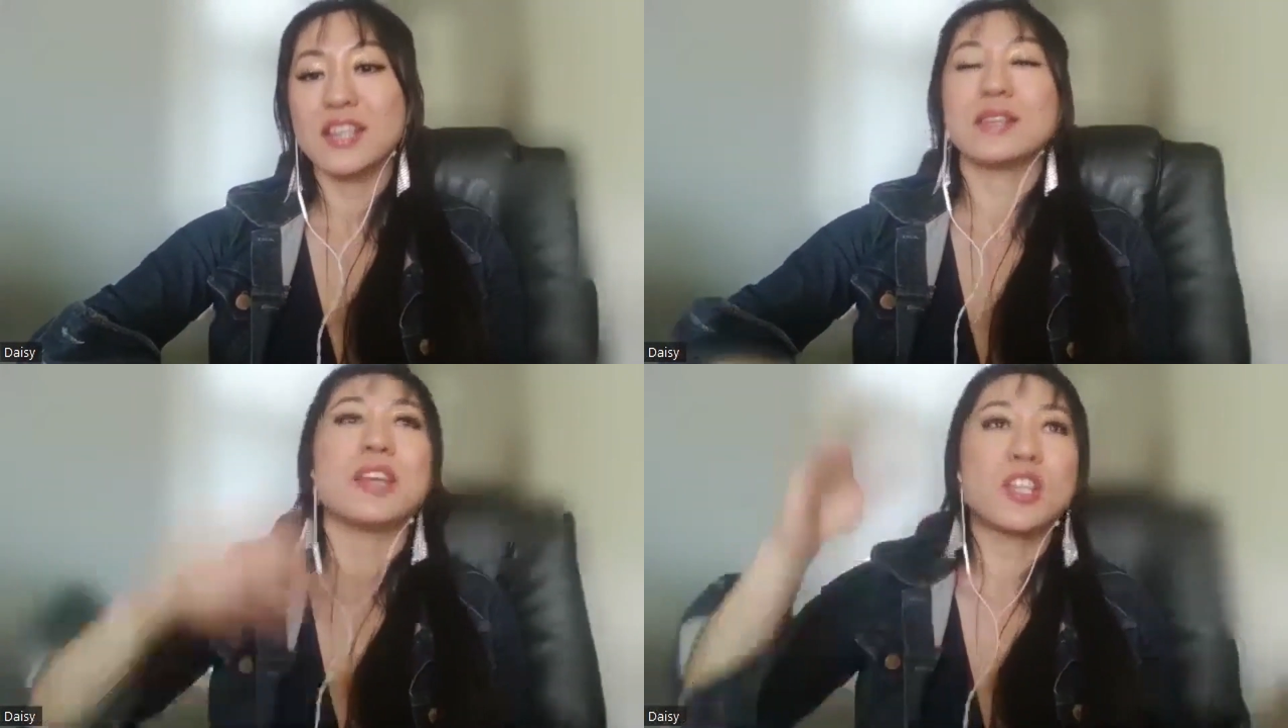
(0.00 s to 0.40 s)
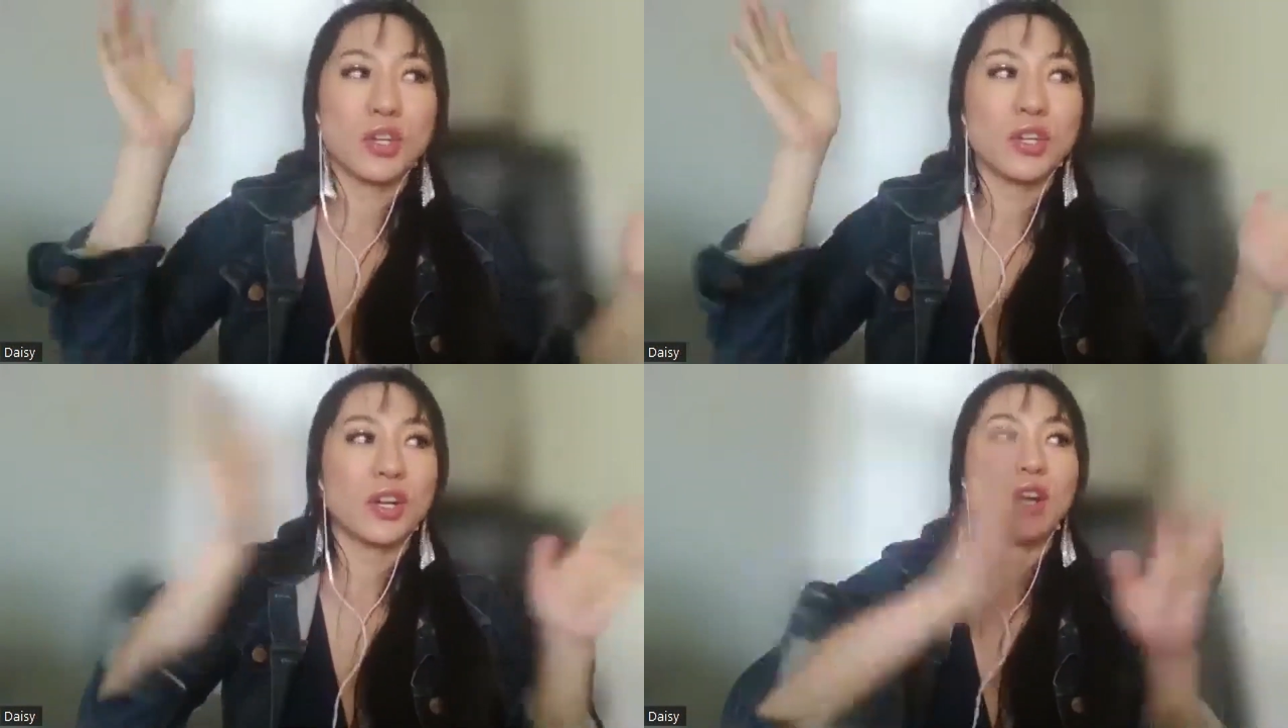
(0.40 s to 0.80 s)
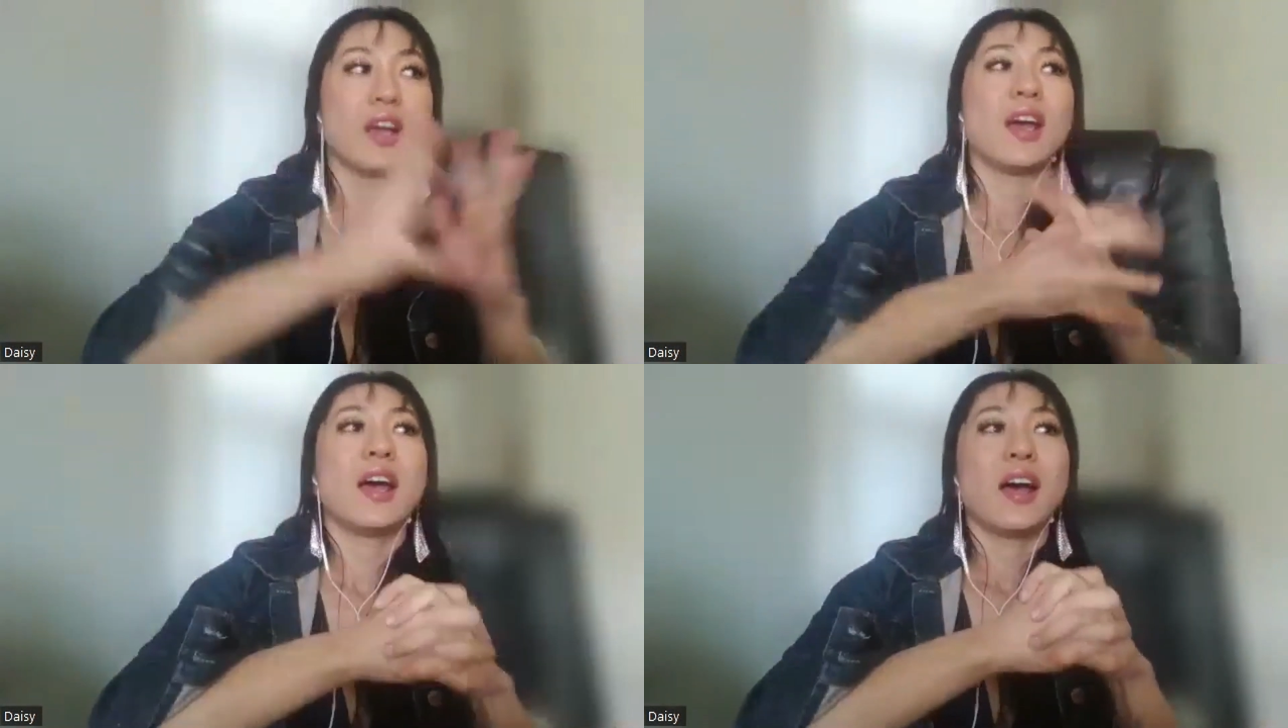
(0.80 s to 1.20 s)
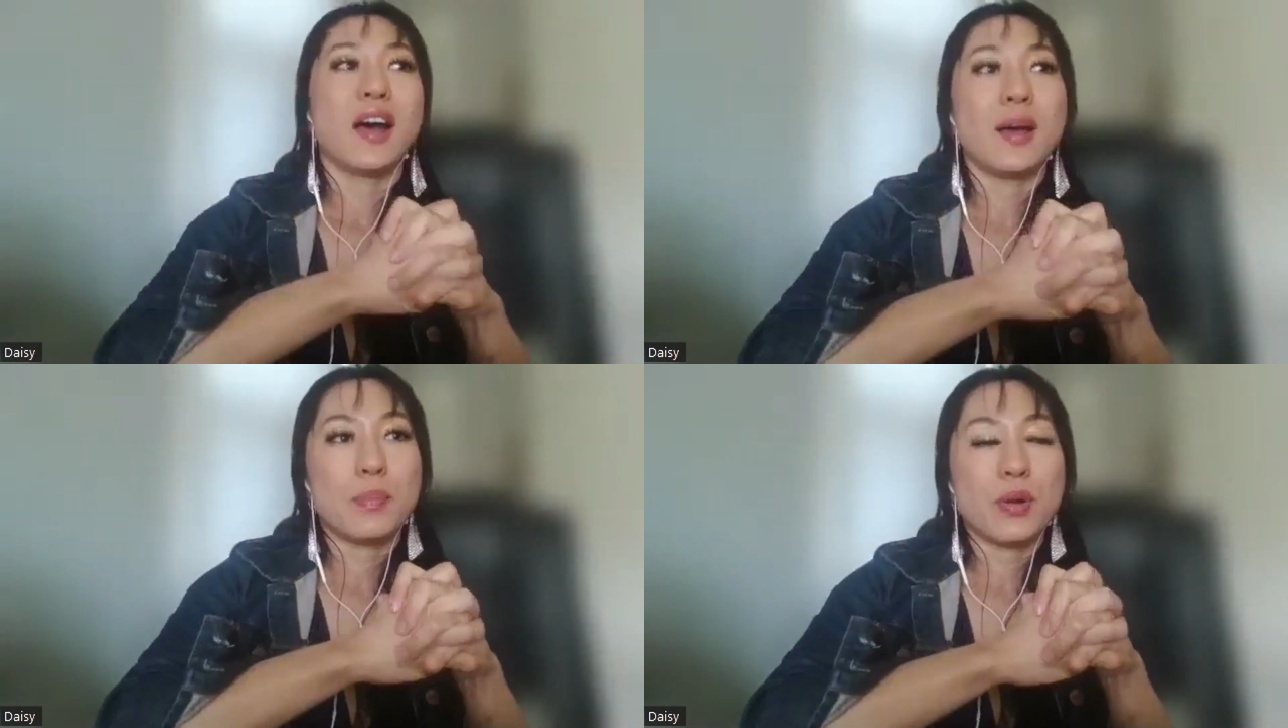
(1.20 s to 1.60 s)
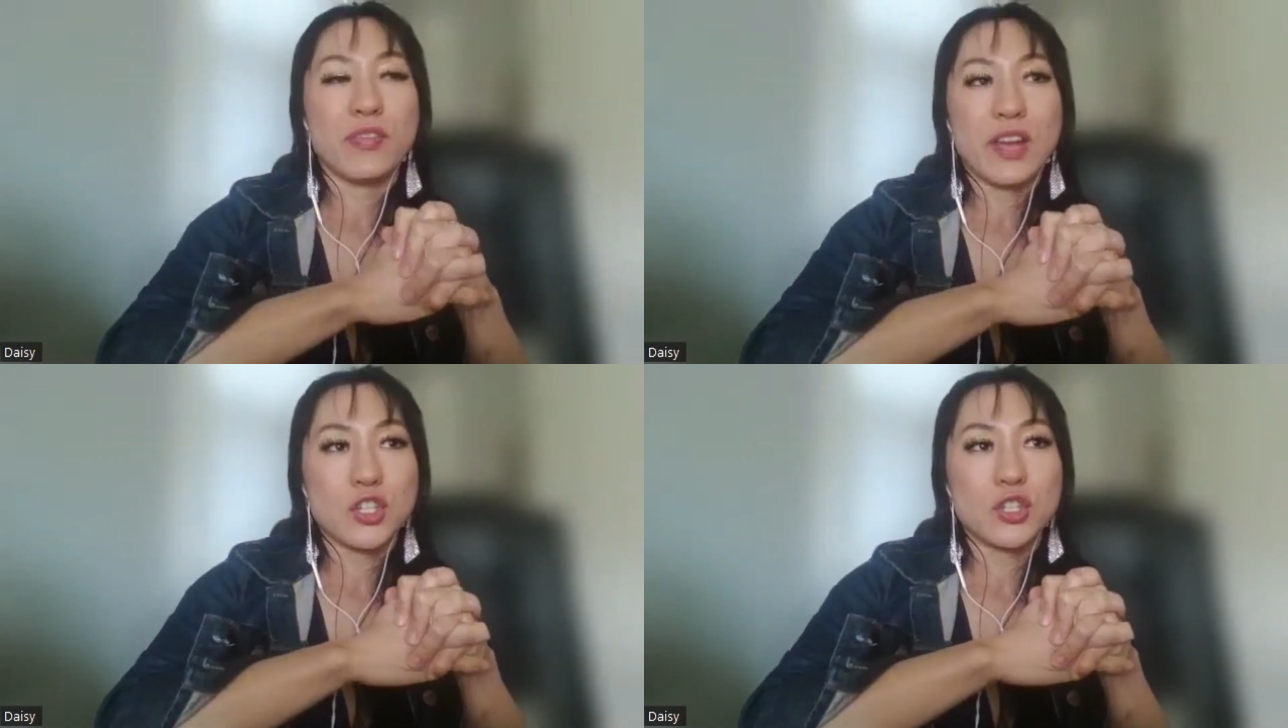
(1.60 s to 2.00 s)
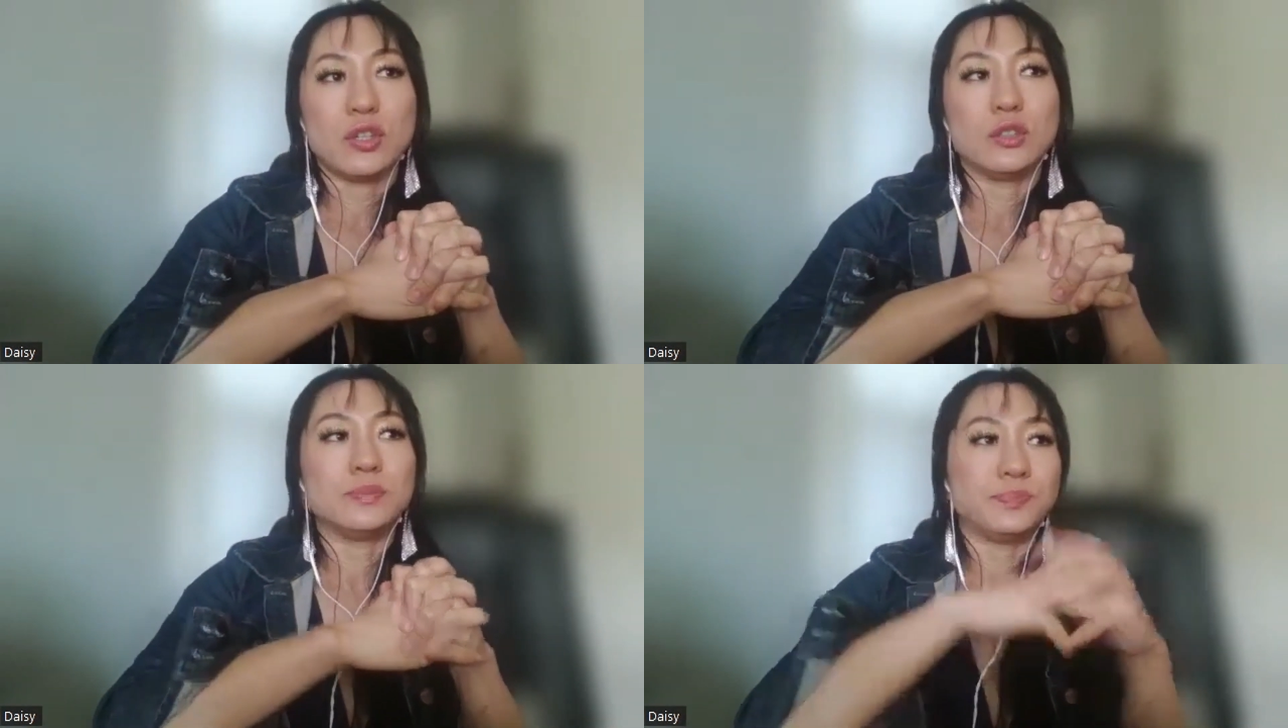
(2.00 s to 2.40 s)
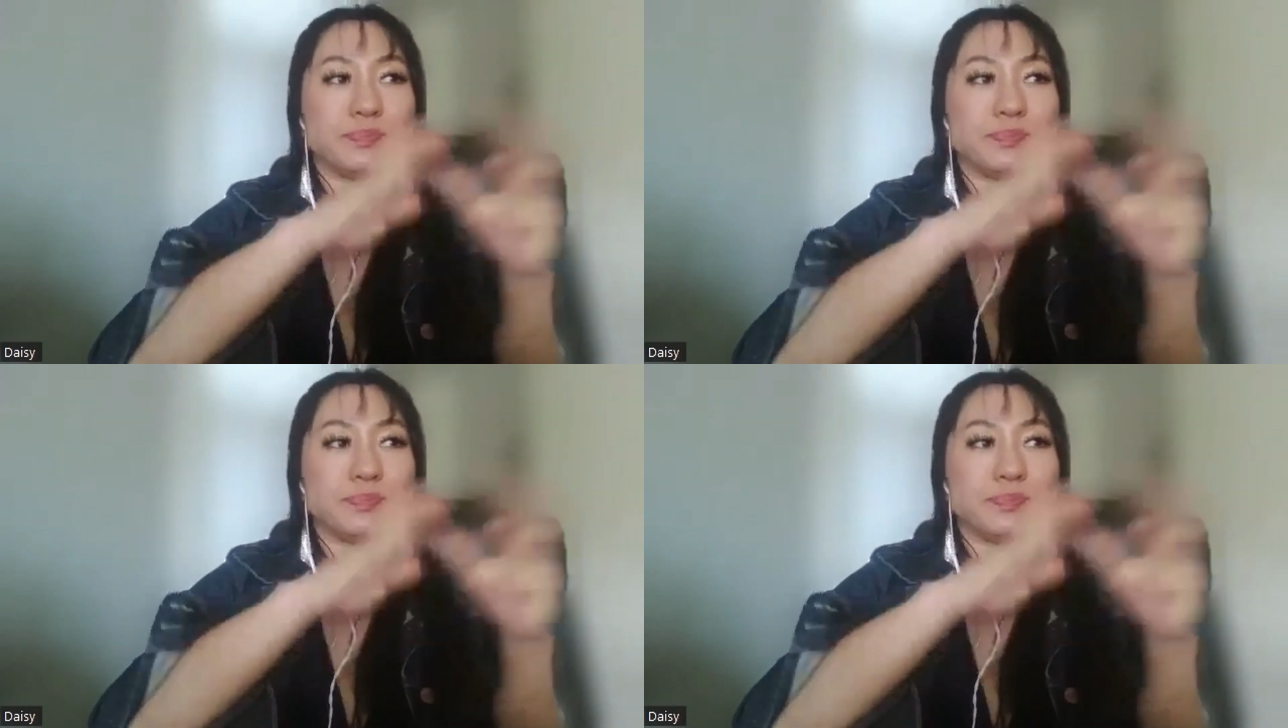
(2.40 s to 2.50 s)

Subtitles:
and make sure your professional,